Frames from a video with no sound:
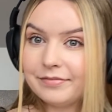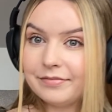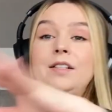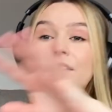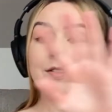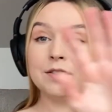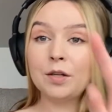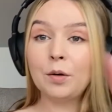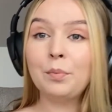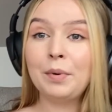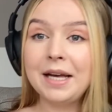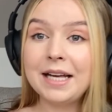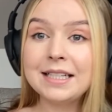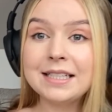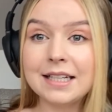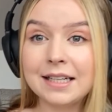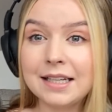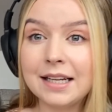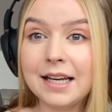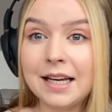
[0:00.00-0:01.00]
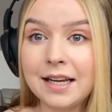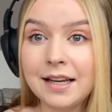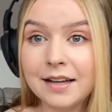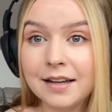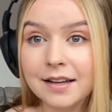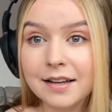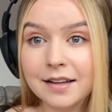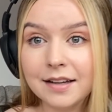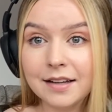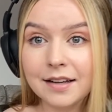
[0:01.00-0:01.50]
So basically,
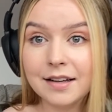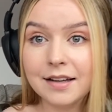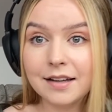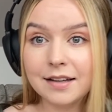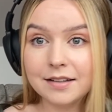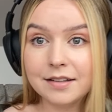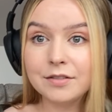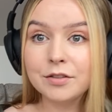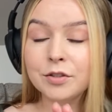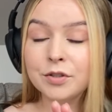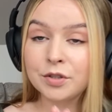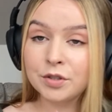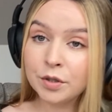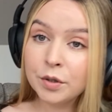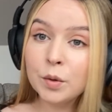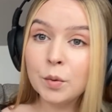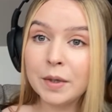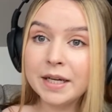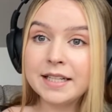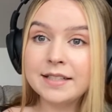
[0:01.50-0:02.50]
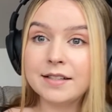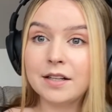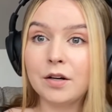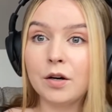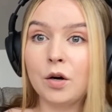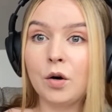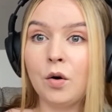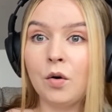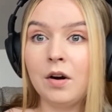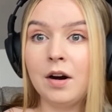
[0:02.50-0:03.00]
2 weeks
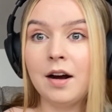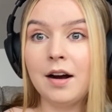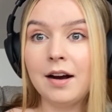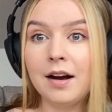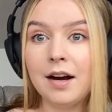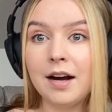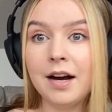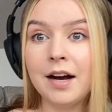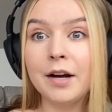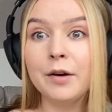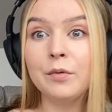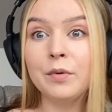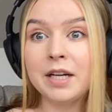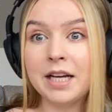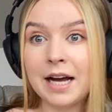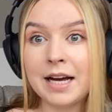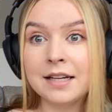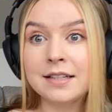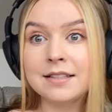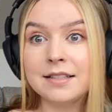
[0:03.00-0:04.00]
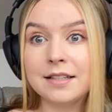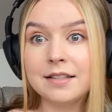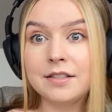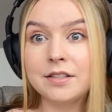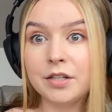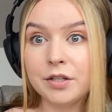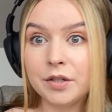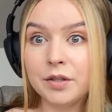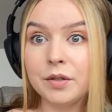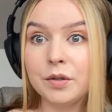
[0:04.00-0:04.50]
ago, I reacted
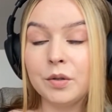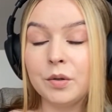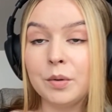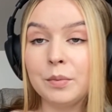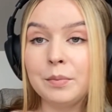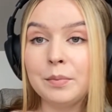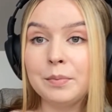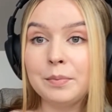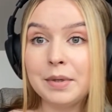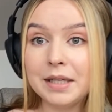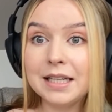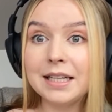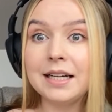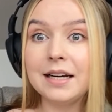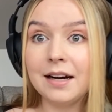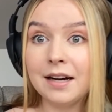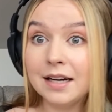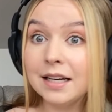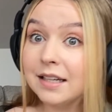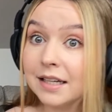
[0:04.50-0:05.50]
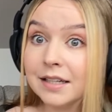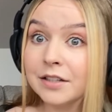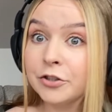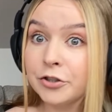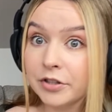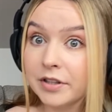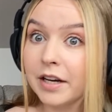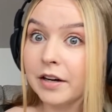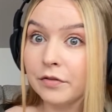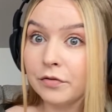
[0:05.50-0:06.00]
to Billie
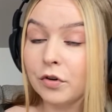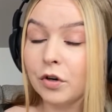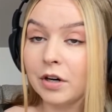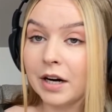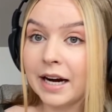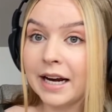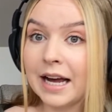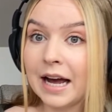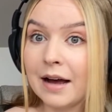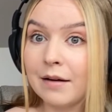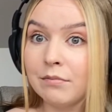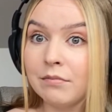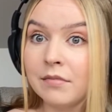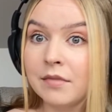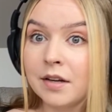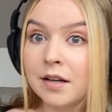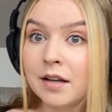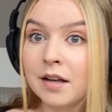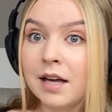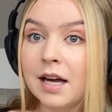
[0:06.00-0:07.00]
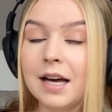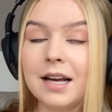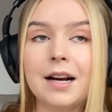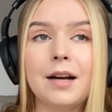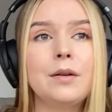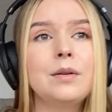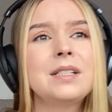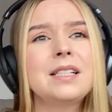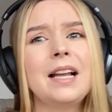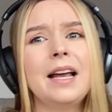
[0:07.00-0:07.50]
Eilish, Therefore I Am. And
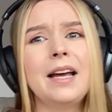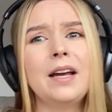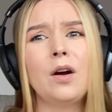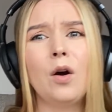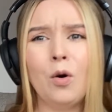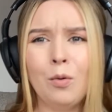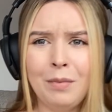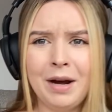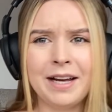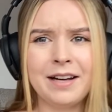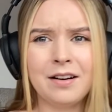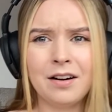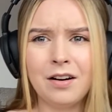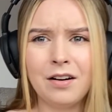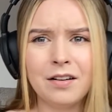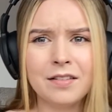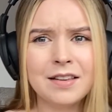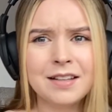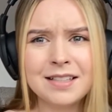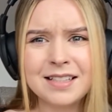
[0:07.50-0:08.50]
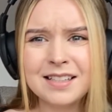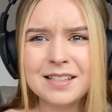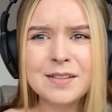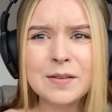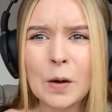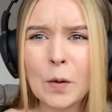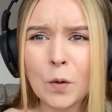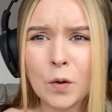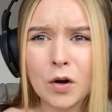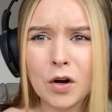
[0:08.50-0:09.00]
I was like, oh my god, this is
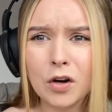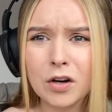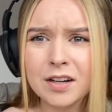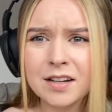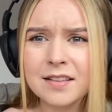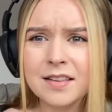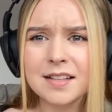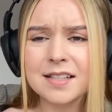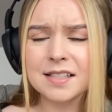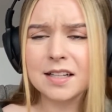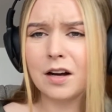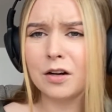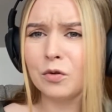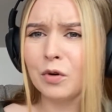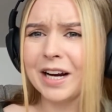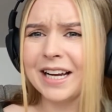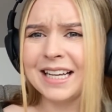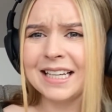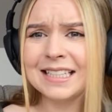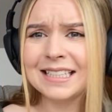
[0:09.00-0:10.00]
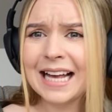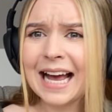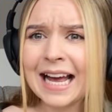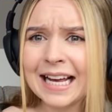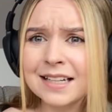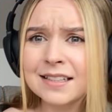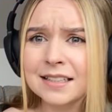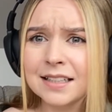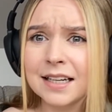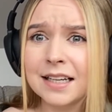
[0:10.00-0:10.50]
so good. The songwriting is
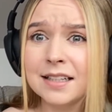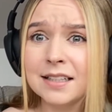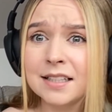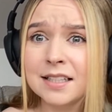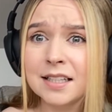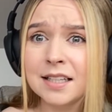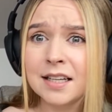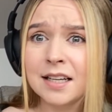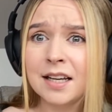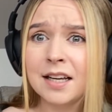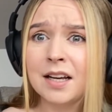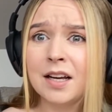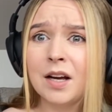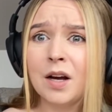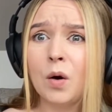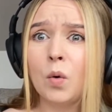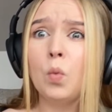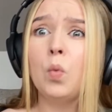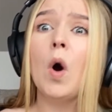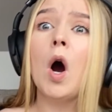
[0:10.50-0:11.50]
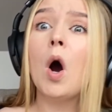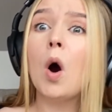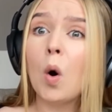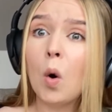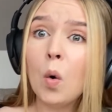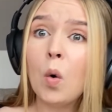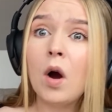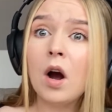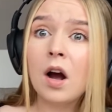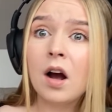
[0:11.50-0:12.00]
excellent.
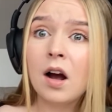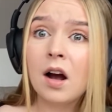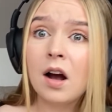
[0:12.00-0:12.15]
Whoa!